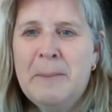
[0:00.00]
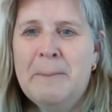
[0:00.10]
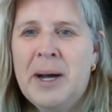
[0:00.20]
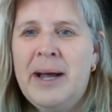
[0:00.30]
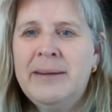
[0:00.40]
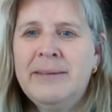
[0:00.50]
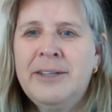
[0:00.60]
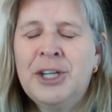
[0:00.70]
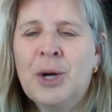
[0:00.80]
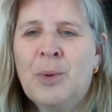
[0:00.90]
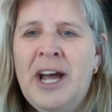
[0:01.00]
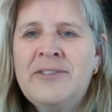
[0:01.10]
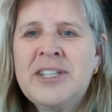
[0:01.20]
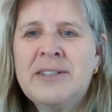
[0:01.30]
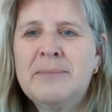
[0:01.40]
but you know we'll
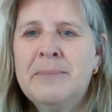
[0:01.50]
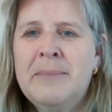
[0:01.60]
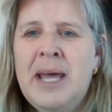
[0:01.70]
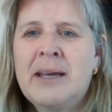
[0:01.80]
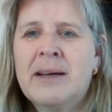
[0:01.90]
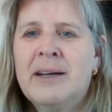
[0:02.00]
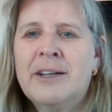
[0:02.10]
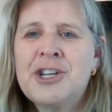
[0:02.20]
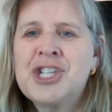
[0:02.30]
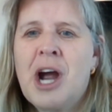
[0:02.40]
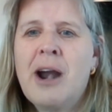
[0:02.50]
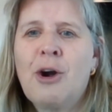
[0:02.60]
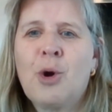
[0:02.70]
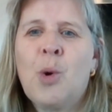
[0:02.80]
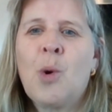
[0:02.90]
have to make a Scheyer
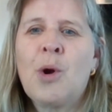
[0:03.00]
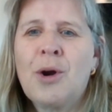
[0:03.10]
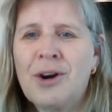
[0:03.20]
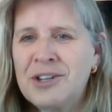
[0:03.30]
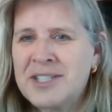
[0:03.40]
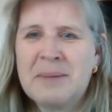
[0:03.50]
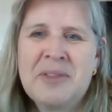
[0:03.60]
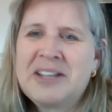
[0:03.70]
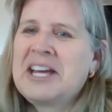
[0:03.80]
corner or something